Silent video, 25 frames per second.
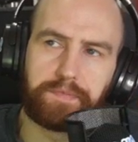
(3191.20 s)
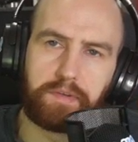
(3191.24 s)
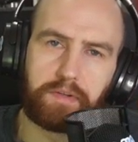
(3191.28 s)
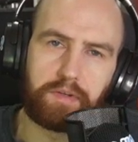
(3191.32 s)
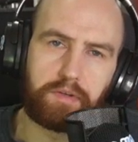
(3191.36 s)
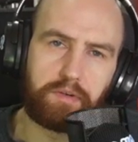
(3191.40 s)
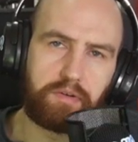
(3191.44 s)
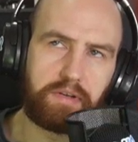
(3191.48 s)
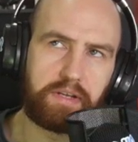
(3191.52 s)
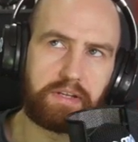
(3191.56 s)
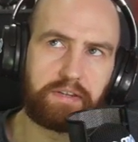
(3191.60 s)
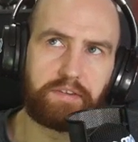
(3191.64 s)

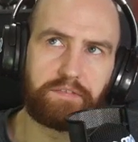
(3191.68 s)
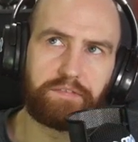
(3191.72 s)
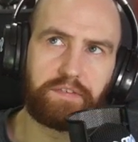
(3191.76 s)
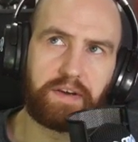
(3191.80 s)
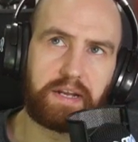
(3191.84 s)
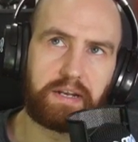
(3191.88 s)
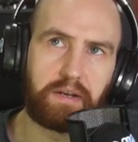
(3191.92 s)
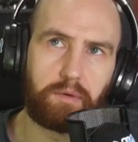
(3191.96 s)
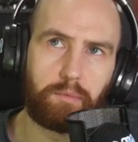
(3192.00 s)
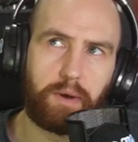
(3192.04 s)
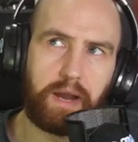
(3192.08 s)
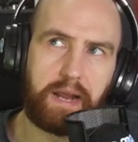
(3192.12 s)
you need to
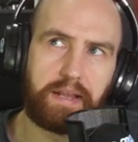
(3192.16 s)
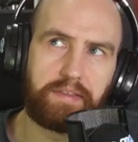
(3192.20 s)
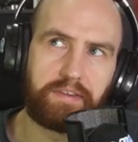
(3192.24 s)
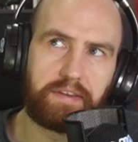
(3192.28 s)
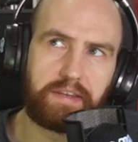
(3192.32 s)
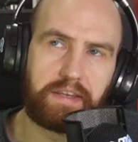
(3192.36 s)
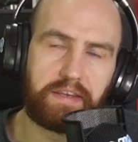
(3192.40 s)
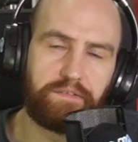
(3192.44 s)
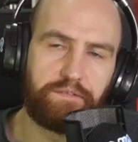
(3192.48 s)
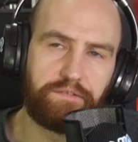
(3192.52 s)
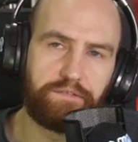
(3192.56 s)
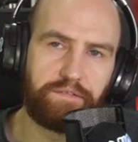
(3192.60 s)
find a way to
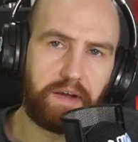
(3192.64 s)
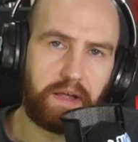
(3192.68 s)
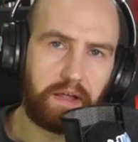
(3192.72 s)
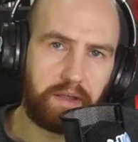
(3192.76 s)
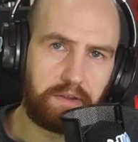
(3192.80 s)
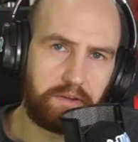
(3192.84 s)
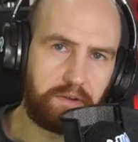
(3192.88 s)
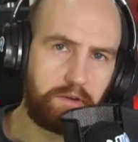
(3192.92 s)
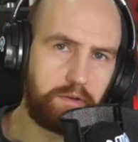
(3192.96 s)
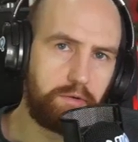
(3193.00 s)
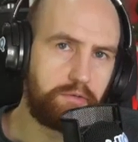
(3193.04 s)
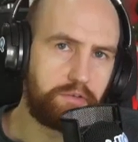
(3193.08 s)
give
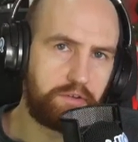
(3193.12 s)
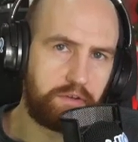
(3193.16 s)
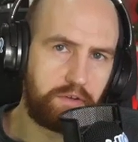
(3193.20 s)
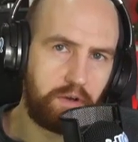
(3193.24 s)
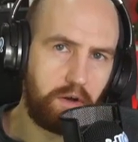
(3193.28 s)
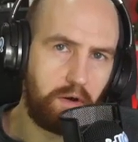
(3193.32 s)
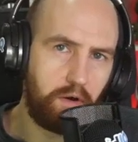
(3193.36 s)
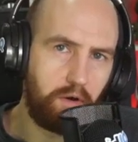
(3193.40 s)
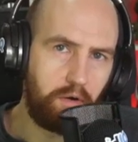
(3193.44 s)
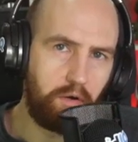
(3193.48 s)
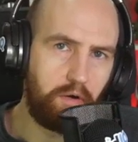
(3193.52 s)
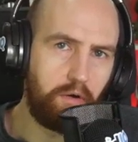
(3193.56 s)
value to
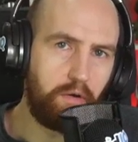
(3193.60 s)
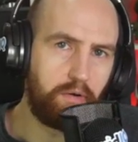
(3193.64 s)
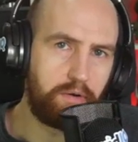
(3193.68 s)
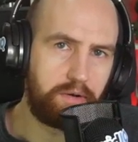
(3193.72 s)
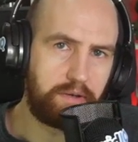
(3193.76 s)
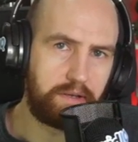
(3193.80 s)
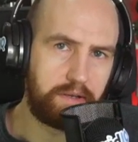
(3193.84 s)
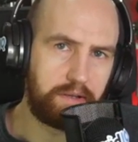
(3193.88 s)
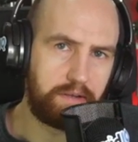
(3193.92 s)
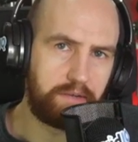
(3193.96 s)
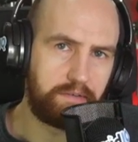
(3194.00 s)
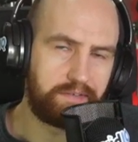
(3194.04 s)
your
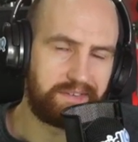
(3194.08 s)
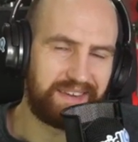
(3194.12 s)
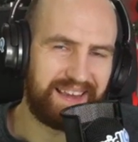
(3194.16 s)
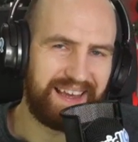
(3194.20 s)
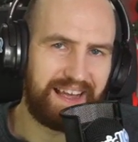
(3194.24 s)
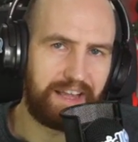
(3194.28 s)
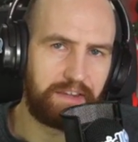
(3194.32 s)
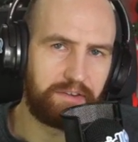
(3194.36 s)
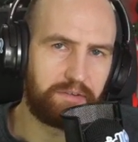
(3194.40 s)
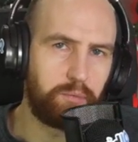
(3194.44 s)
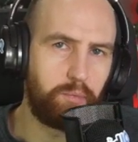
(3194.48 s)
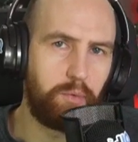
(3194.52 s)
audience
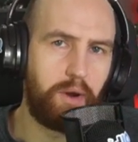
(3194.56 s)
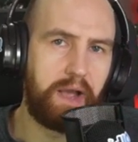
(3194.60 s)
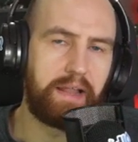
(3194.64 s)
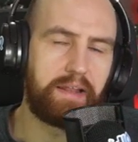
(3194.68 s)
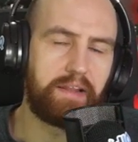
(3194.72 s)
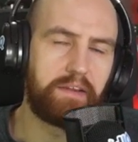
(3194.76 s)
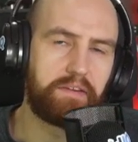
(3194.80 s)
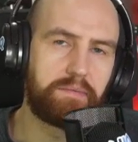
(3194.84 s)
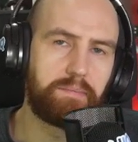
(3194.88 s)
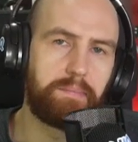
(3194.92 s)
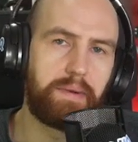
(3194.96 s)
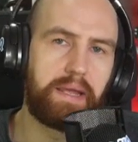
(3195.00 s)
as well
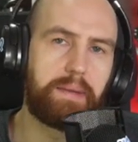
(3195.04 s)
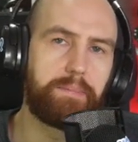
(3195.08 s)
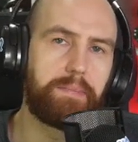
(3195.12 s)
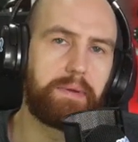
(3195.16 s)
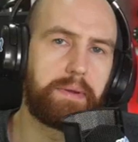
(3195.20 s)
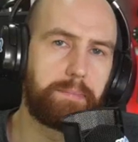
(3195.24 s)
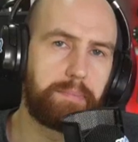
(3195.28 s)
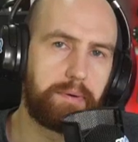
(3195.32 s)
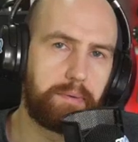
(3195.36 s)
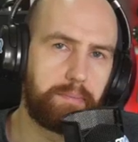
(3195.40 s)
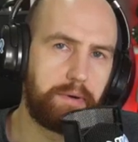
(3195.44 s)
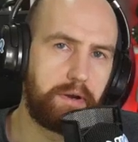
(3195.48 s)
as
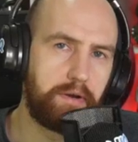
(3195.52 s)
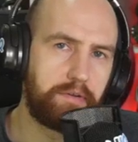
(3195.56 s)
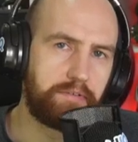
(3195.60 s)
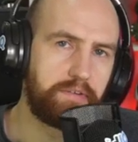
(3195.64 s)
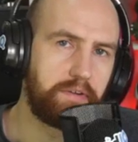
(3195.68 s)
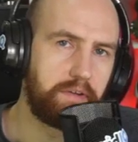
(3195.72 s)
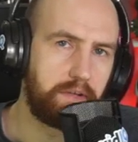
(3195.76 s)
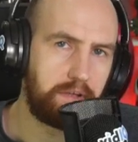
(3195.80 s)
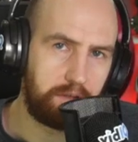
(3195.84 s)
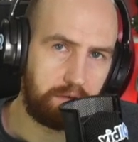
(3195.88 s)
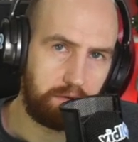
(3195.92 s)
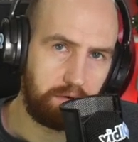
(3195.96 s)
maybe
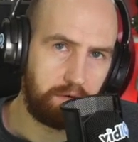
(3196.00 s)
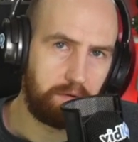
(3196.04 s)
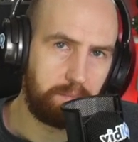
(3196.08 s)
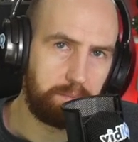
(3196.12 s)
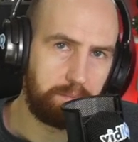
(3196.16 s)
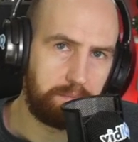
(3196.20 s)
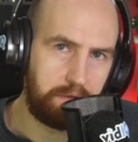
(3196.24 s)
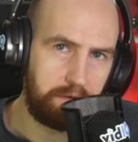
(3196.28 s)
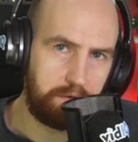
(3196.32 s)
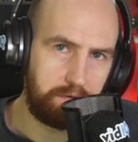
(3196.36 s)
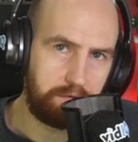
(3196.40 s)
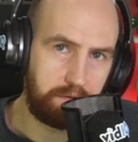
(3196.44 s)
promoting your
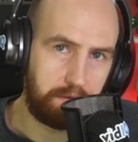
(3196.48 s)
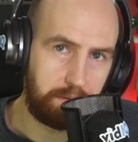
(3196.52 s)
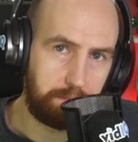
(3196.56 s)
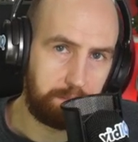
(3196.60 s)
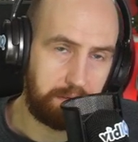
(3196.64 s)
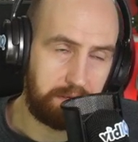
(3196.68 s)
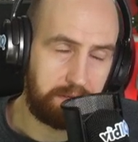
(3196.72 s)
music,